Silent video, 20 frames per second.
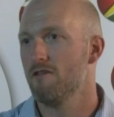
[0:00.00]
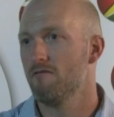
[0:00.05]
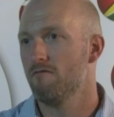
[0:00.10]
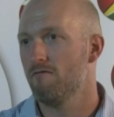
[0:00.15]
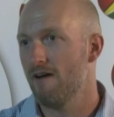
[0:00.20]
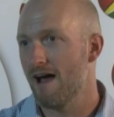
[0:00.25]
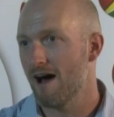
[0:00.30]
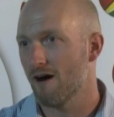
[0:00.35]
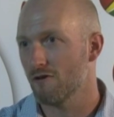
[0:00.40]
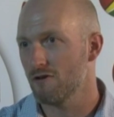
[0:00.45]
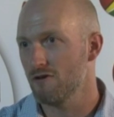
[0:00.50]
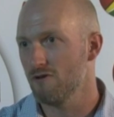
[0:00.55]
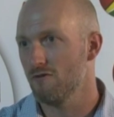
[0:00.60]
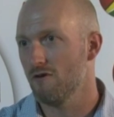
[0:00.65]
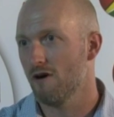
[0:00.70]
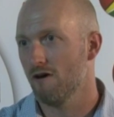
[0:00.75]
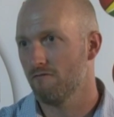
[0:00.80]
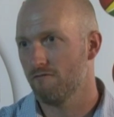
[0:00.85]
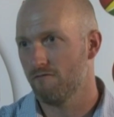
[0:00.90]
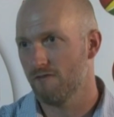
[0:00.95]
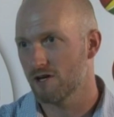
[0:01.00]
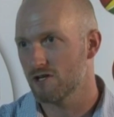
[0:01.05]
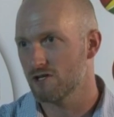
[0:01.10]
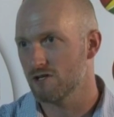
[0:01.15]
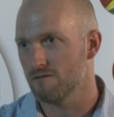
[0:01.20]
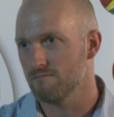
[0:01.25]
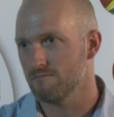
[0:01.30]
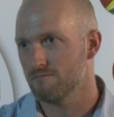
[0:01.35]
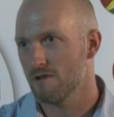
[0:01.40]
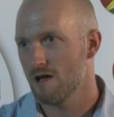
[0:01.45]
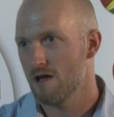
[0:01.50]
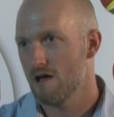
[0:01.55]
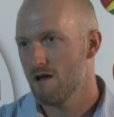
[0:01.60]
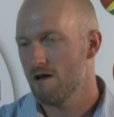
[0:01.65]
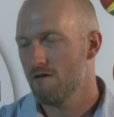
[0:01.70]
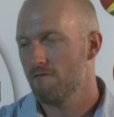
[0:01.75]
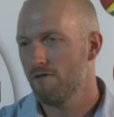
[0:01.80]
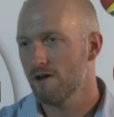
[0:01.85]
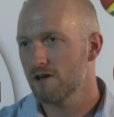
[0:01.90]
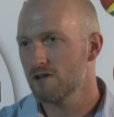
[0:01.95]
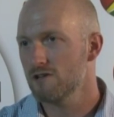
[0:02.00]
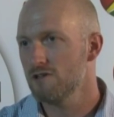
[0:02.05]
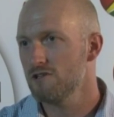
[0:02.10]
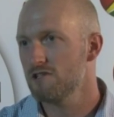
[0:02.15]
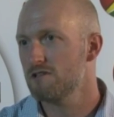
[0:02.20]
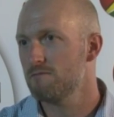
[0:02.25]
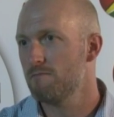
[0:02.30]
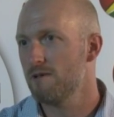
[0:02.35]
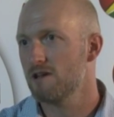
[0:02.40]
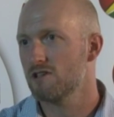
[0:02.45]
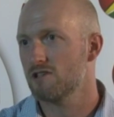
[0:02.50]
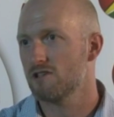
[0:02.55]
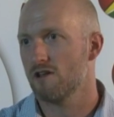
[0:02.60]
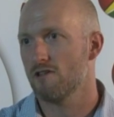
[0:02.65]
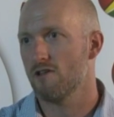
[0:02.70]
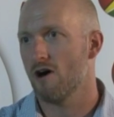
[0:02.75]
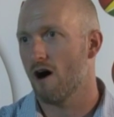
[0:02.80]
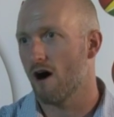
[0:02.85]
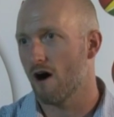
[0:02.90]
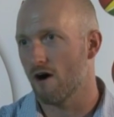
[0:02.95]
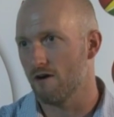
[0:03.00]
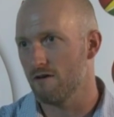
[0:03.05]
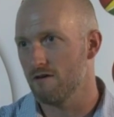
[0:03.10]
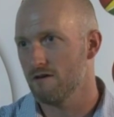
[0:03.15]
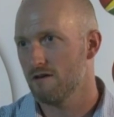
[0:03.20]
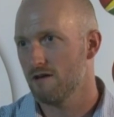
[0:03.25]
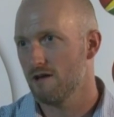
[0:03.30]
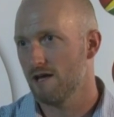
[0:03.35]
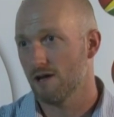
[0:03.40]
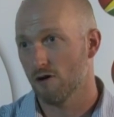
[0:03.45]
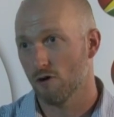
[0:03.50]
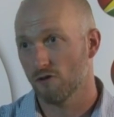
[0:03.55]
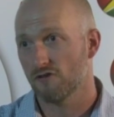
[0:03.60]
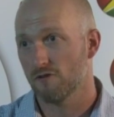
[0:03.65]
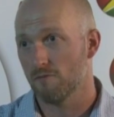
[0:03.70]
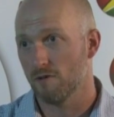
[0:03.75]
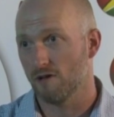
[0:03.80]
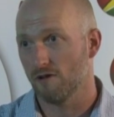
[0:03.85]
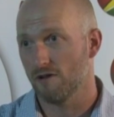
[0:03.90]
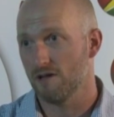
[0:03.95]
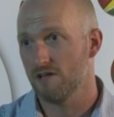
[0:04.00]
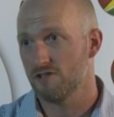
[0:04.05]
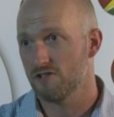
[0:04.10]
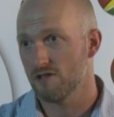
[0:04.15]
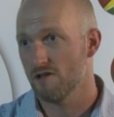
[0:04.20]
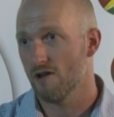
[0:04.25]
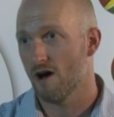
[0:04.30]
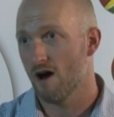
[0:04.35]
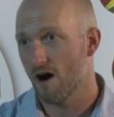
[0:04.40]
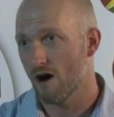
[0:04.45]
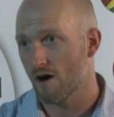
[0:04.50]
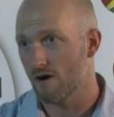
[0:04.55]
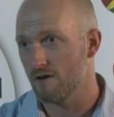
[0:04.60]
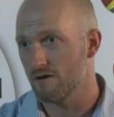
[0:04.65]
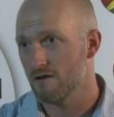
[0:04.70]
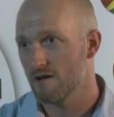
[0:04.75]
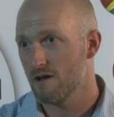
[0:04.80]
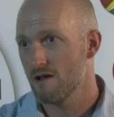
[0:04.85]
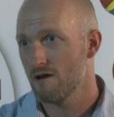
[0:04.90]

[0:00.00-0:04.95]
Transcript: the value of fiction. Fiction speaks to the heart, and ultimately it's in the heart